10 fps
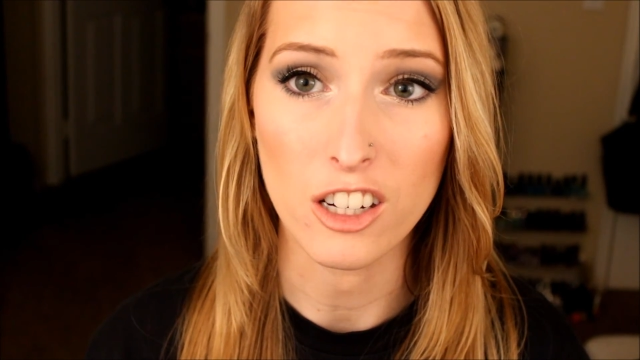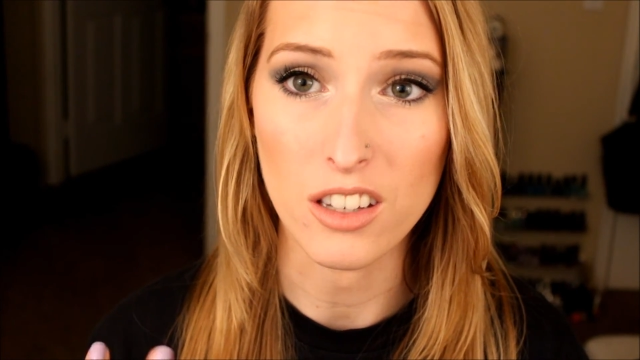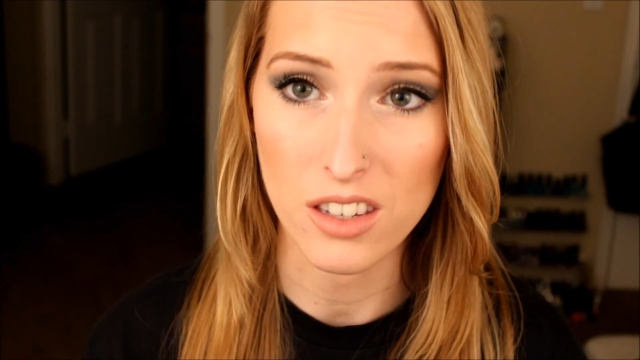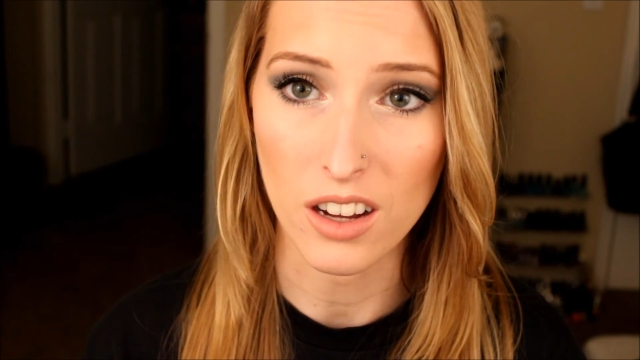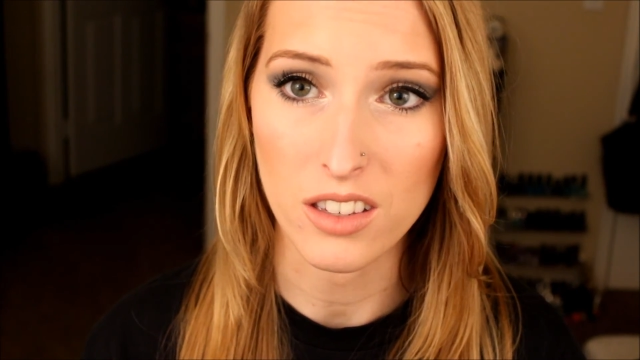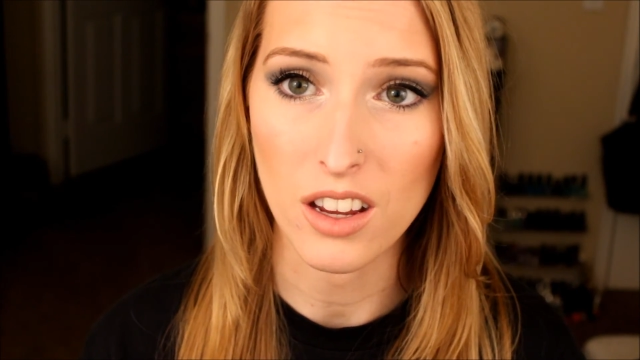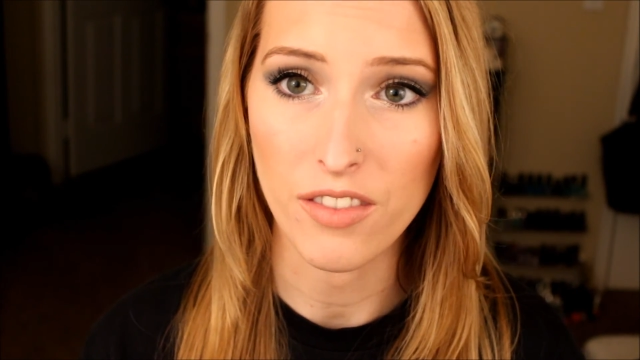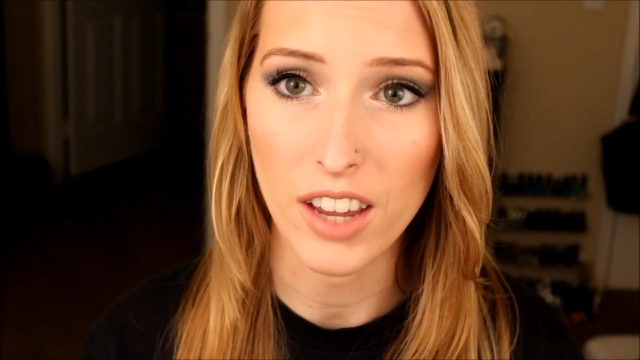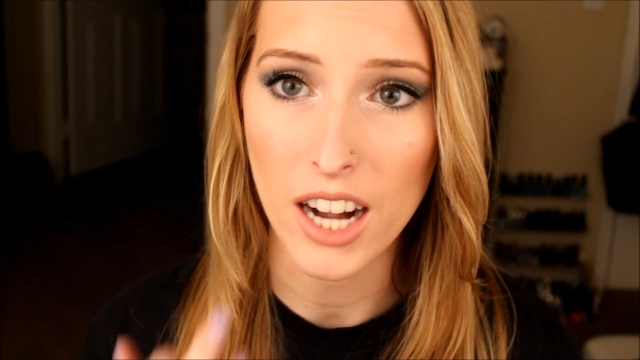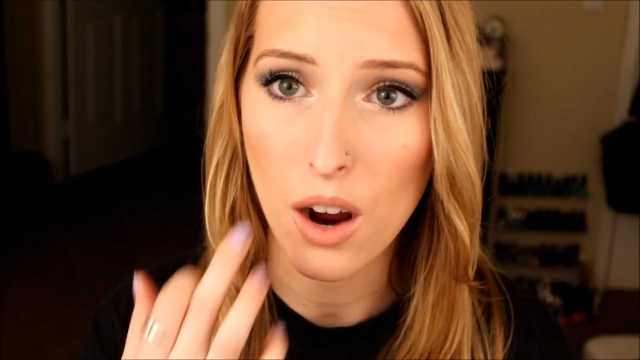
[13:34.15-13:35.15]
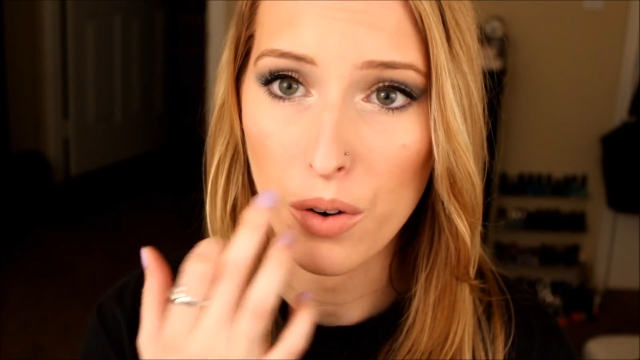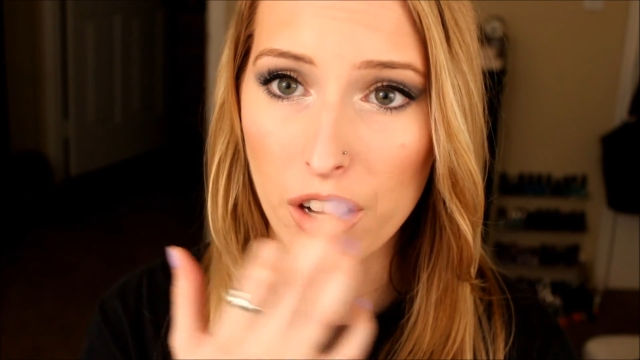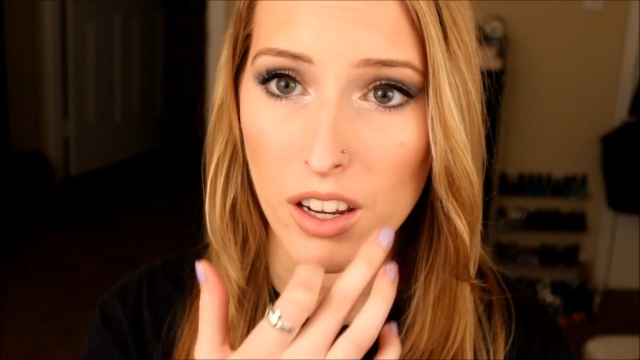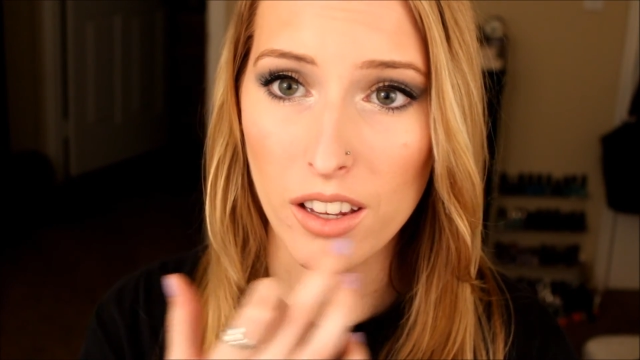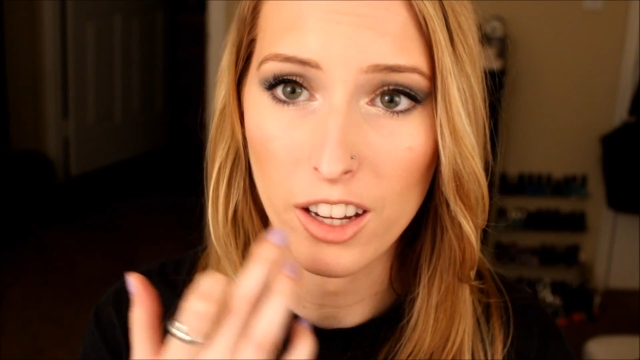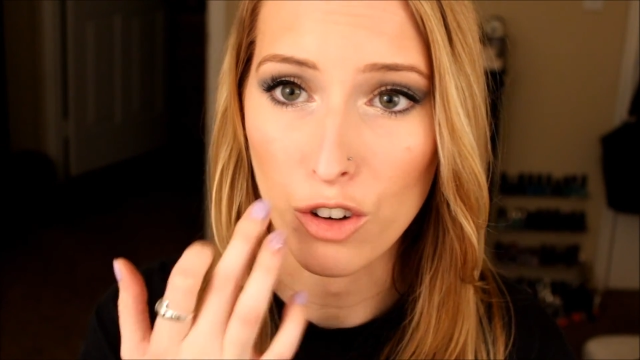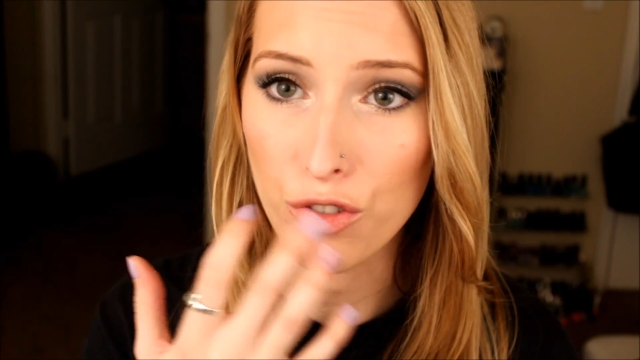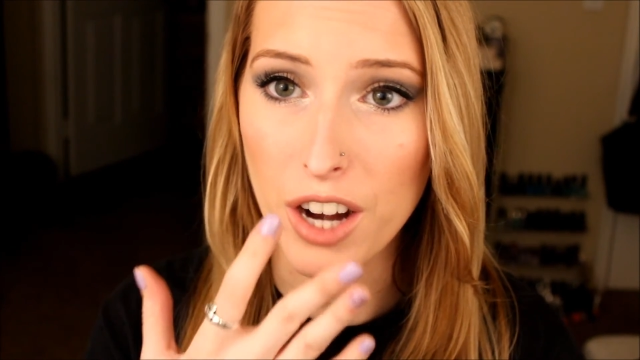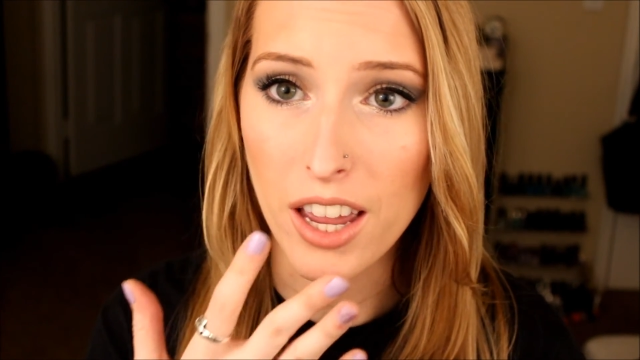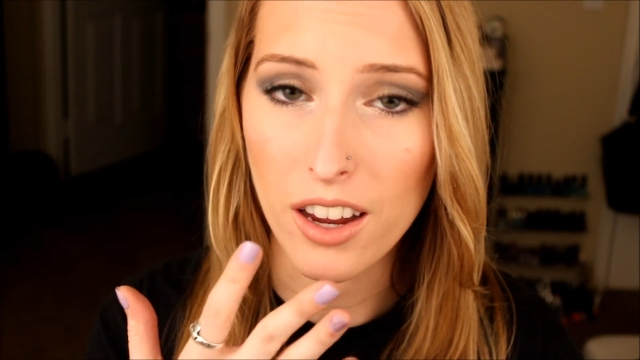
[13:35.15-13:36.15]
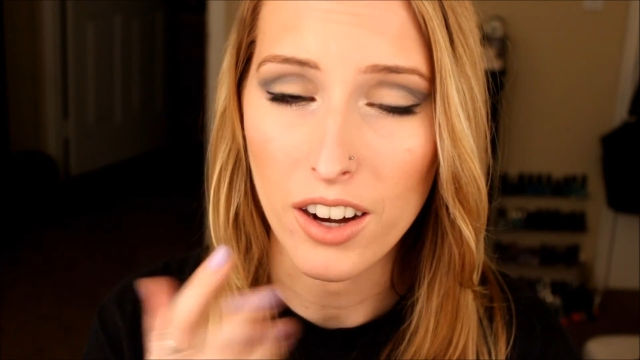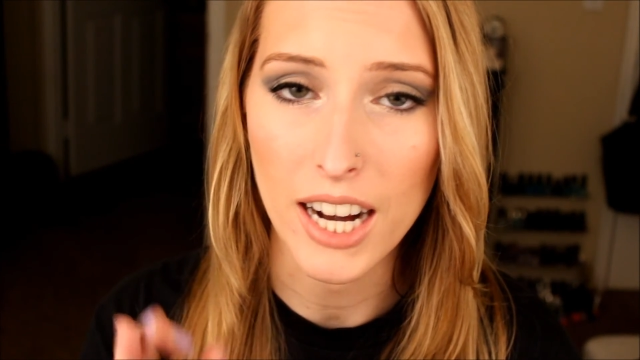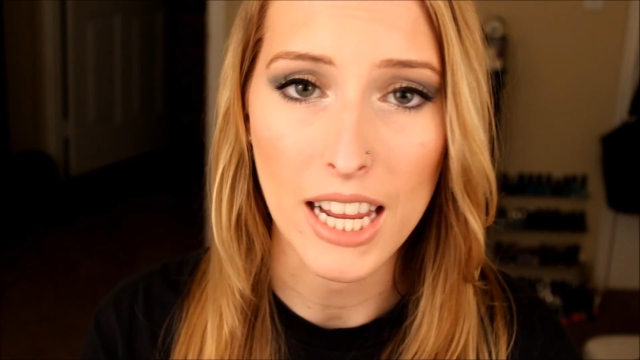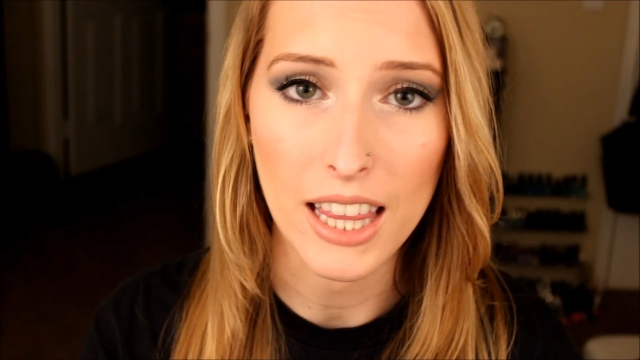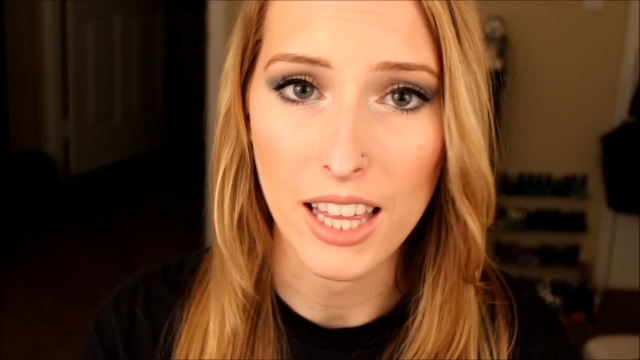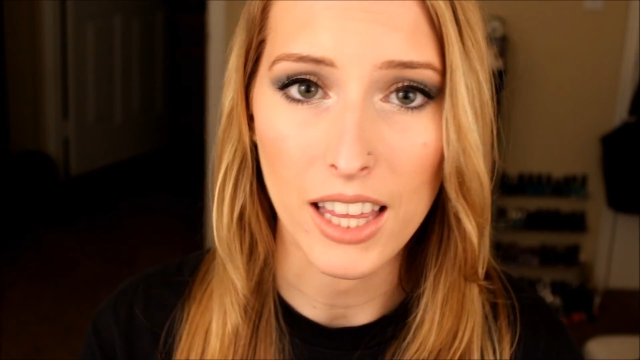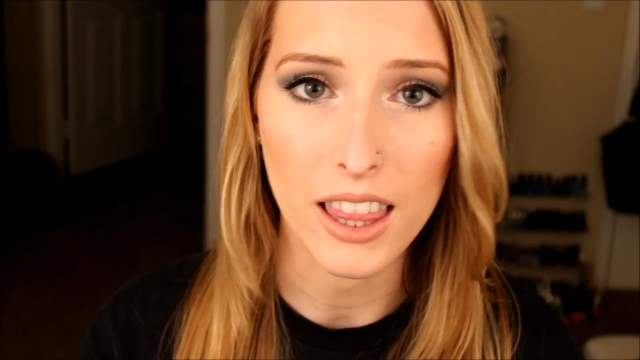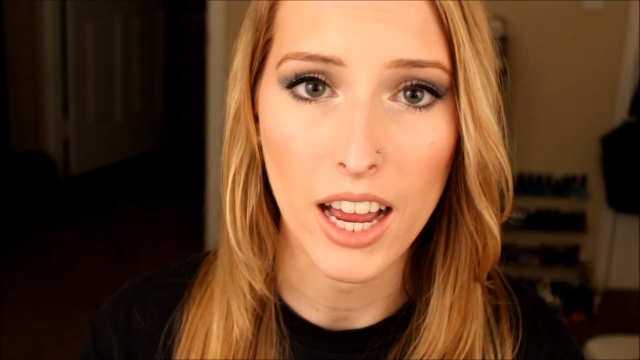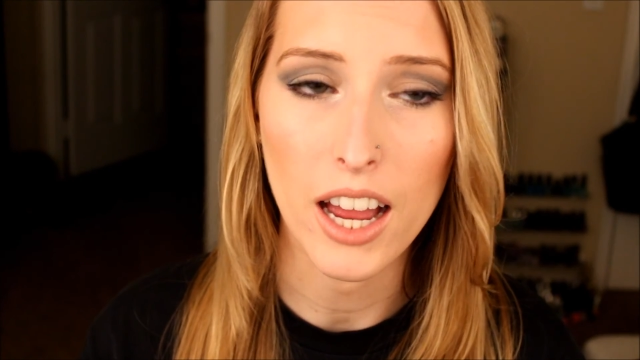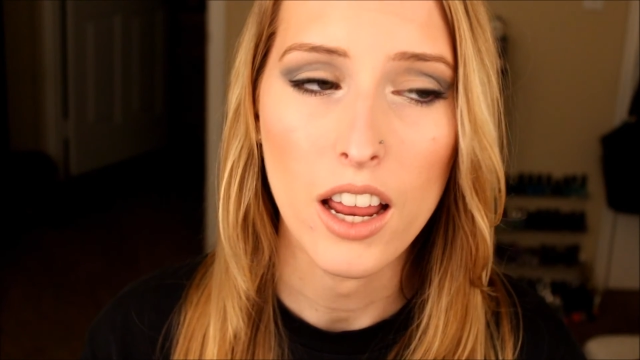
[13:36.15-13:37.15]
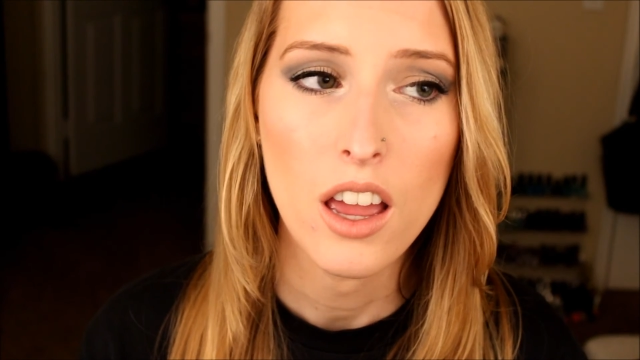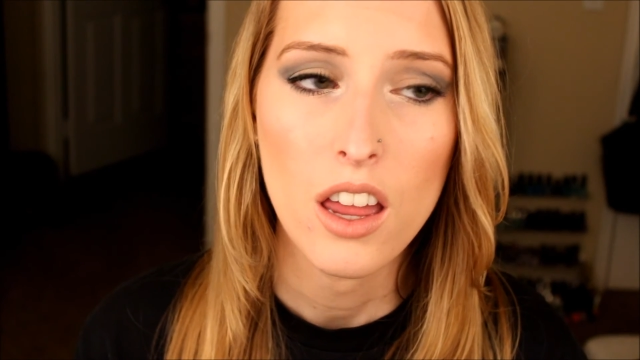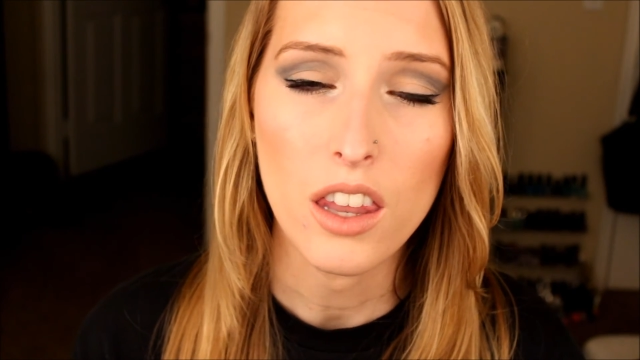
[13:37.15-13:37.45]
disgusting fade out where you get like a ring or anything like that.